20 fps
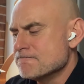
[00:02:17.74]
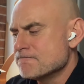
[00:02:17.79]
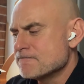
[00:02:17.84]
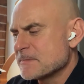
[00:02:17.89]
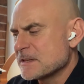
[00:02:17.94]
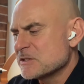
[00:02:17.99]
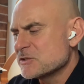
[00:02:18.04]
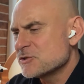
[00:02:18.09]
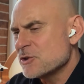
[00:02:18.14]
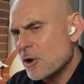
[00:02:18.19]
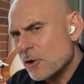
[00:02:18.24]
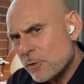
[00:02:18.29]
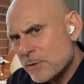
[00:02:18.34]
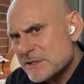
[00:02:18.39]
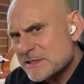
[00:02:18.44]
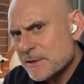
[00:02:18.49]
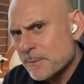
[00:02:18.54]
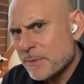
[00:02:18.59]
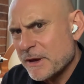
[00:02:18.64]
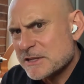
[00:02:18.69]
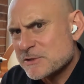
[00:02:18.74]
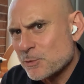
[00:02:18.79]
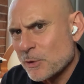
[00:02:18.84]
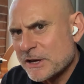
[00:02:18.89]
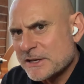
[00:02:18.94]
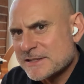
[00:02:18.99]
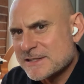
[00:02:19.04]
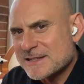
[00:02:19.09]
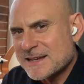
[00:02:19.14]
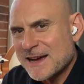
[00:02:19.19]
is not always the best way
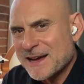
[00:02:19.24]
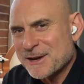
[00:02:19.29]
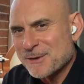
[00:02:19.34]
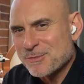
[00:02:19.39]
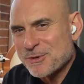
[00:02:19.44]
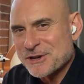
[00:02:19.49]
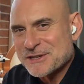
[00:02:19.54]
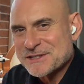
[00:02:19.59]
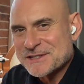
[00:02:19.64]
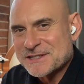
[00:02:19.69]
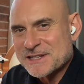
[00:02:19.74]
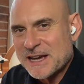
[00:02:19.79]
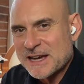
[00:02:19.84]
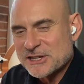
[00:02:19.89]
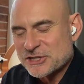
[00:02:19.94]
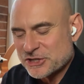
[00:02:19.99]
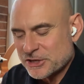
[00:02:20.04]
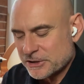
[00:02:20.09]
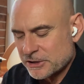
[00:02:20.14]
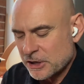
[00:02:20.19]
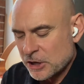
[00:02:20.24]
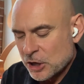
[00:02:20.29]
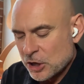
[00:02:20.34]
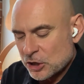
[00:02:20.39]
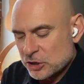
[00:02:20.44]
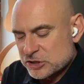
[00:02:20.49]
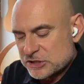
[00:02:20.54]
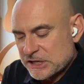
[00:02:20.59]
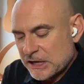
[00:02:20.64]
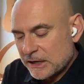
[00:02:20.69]
to start a presentation.
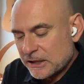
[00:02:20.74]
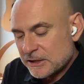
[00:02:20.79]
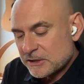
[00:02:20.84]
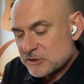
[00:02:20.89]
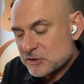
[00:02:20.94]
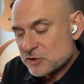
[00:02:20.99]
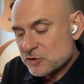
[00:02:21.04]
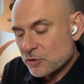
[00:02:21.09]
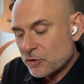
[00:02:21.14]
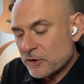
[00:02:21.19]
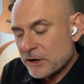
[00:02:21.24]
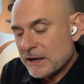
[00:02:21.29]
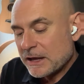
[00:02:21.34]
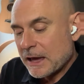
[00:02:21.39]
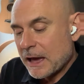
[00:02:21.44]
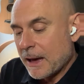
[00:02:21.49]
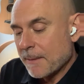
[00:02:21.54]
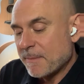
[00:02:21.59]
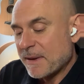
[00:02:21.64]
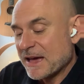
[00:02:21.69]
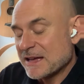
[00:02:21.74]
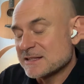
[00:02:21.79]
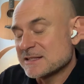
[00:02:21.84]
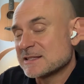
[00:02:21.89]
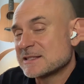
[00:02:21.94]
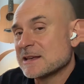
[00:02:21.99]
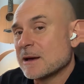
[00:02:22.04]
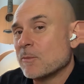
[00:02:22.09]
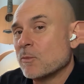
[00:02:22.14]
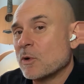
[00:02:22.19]
Telling a story about
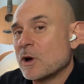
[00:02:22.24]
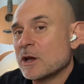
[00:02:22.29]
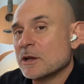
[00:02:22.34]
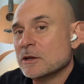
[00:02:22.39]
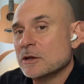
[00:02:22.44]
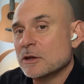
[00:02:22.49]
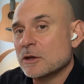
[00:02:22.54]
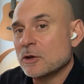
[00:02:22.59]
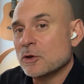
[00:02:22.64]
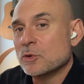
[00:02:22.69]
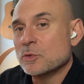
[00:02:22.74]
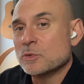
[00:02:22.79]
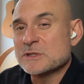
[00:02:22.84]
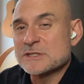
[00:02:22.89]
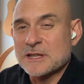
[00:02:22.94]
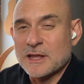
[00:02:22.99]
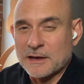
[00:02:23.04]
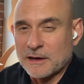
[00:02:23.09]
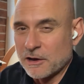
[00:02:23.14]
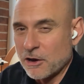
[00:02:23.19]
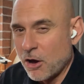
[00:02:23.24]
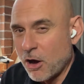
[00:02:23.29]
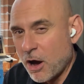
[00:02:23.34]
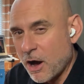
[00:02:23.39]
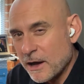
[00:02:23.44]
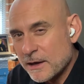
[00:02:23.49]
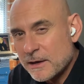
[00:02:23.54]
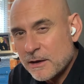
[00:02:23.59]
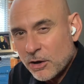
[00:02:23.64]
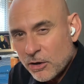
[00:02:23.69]
someone who is like an
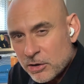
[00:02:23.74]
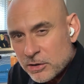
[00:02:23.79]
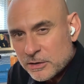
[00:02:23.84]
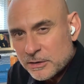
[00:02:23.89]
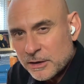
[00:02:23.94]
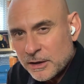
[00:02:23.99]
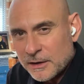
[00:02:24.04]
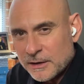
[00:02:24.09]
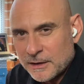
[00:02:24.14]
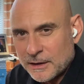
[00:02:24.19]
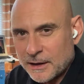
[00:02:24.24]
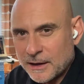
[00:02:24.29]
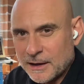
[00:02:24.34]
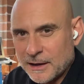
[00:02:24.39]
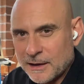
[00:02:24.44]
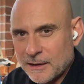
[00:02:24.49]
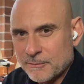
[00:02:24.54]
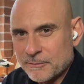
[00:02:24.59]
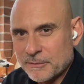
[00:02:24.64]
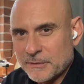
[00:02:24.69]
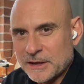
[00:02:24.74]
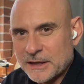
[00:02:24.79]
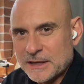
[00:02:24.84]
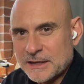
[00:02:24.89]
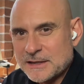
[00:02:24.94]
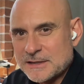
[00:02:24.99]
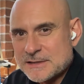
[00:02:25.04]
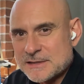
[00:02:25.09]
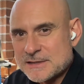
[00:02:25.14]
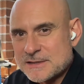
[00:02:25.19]
icon
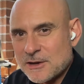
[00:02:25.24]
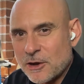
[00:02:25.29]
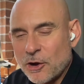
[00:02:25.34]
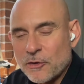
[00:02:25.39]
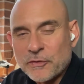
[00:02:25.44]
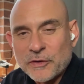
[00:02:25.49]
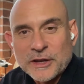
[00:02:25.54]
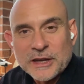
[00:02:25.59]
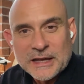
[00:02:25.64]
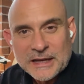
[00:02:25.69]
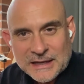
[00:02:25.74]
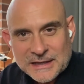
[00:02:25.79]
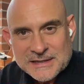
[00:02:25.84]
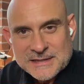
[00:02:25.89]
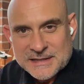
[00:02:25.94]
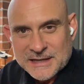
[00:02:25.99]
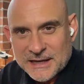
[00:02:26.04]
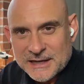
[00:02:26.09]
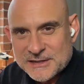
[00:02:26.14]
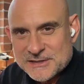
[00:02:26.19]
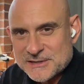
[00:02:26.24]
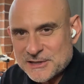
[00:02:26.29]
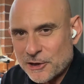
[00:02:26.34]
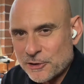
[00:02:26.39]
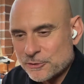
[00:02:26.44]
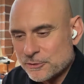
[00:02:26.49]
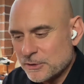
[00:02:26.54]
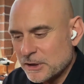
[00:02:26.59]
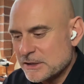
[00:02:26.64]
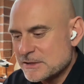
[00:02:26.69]
is often easier.
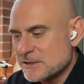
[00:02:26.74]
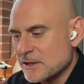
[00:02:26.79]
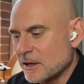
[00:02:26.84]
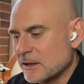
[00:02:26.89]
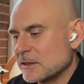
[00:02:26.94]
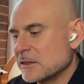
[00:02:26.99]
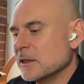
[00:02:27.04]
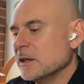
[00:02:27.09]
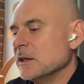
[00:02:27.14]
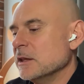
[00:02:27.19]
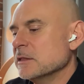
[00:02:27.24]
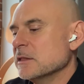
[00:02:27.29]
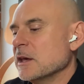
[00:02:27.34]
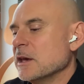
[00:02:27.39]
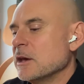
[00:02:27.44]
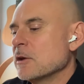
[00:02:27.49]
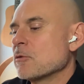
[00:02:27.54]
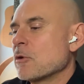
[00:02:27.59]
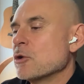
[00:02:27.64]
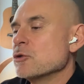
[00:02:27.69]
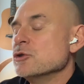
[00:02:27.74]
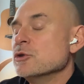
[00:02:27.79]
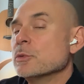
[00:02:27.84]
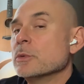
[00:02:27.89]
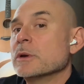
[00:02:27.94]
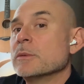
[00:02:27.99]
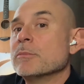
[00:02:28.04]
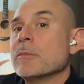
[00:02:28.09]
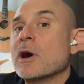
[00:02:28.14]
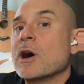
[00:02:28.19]
So it's like the hero you
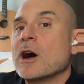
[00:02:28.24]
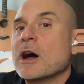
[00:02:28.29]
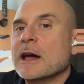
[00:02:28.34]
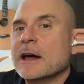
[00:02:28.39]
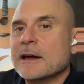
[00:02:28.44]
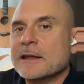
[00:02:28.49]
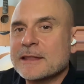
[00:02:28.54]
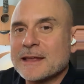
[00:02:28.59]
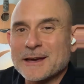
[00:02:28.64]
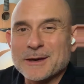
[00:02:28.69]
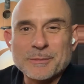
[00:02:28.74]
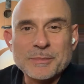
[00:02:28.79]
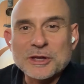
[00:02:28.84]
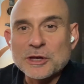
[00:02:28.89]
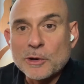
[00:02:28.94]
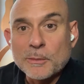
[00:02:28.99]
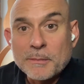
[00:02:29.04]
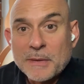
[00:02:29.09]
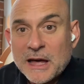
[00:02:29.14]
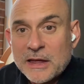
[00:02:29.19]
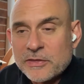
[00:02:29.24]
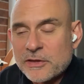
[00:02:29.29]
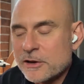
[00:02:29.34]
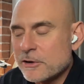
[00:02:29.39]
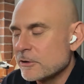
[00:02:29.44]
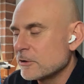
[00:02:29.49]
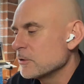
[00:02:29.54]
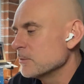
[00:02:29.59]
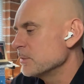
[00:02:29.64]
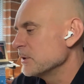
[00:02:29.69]
admire, and that could be your mother,
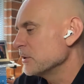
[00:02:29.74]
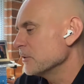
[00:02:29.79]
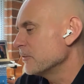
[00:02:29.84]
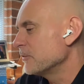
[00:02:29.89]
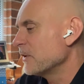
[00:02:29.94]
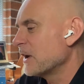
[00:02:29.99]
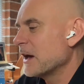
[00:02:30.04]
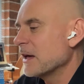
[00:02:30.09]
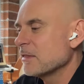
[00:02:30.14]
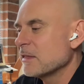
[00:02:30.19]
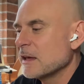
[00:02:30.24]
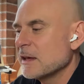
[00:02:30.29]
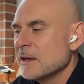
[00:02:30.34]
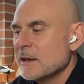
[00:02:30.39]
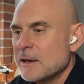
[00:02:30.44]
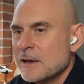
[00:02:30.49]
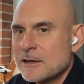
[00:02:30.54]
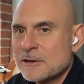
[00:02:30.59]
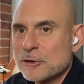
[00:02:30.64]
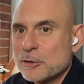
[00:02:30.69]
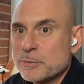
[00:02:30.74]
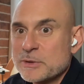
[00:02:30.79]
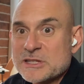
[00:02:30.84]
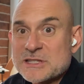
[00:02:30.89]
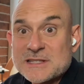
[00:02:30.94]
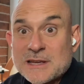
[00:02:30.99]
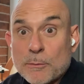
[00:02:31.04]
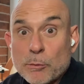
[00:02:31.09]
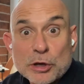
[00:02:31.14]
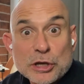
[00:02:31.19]
it could be your father, it could be
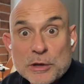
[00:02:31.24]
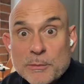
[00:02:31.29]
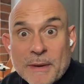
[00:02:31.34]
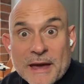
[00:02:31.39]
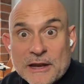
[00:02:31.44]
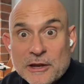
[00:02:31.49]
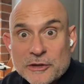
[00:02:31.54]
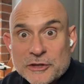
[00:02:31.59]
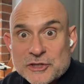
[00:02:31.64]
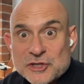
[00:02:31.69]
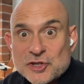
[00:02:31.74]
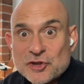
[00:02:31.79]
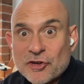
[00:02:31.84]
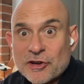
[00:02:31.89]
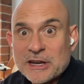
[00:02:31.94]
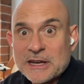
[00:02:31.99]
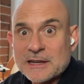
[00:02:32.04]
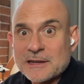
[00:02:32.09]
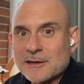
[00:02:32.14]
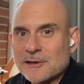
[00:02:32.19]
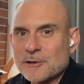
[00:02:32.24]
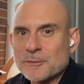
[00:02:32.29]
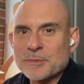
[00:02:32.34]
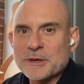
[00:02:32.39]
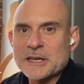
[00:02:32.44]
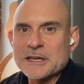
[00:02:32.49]
someone you met on the street, it could be